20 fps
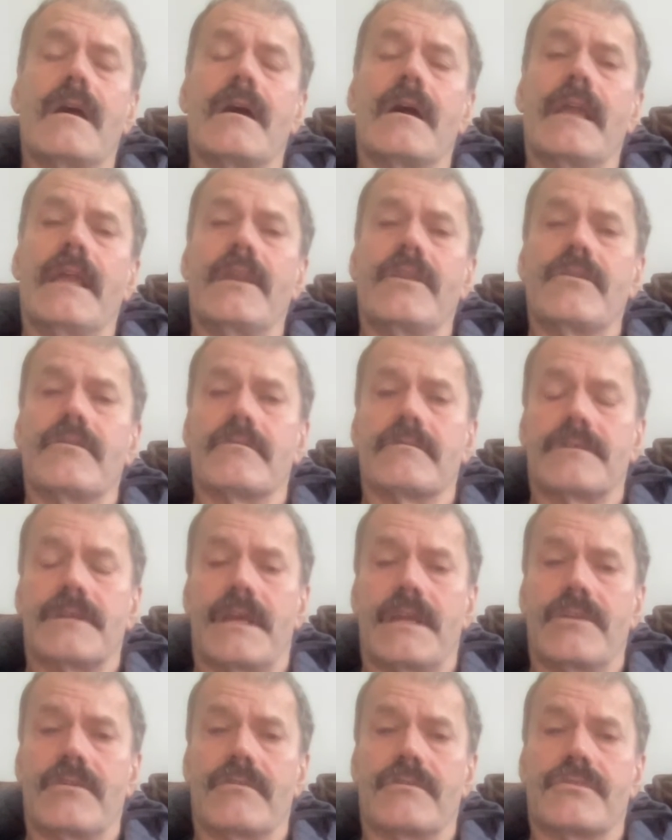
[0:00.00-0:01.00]
in
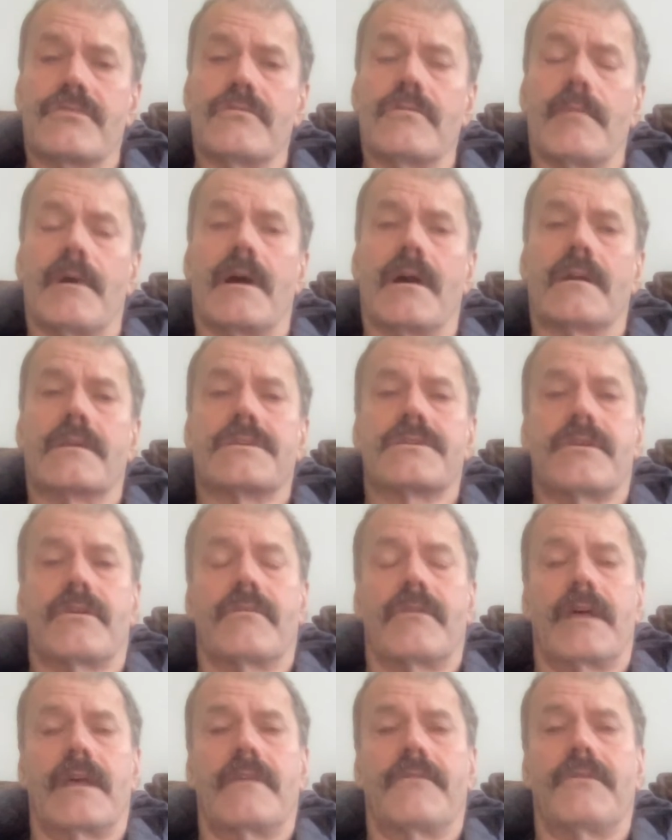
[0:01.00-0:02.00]
your toolbox,
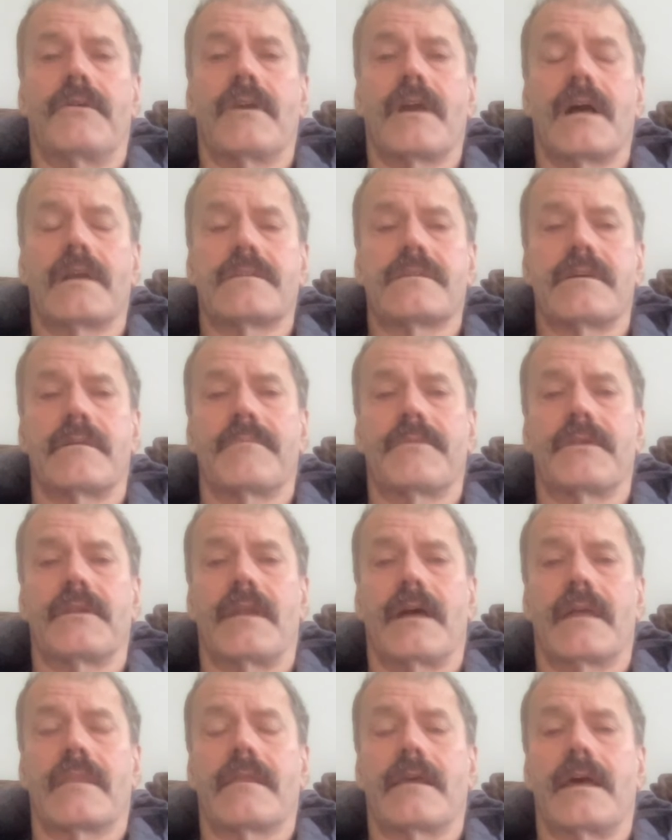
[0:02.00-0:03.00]
so that if you got something
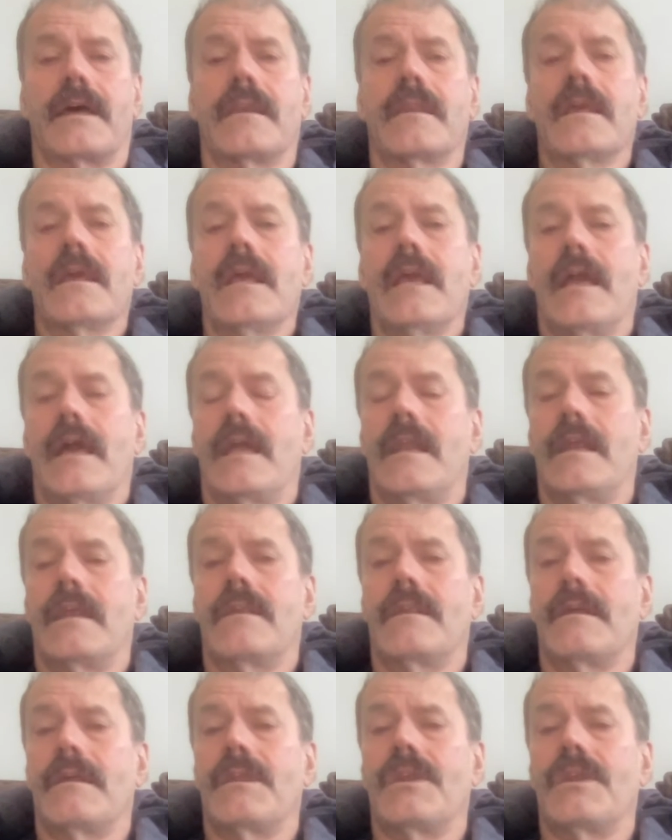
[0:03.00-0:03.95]
like that, and then